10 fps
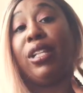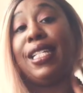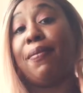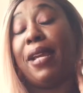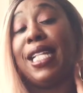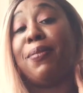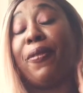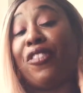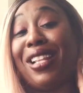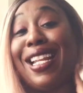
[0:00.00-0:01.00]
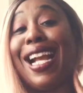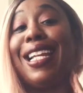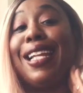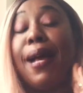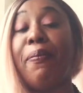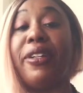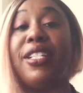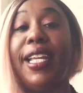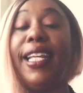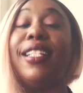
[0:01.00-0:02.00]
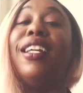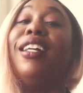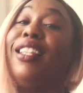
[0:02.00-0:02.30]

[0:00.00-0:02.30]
really depends, but for the 99%,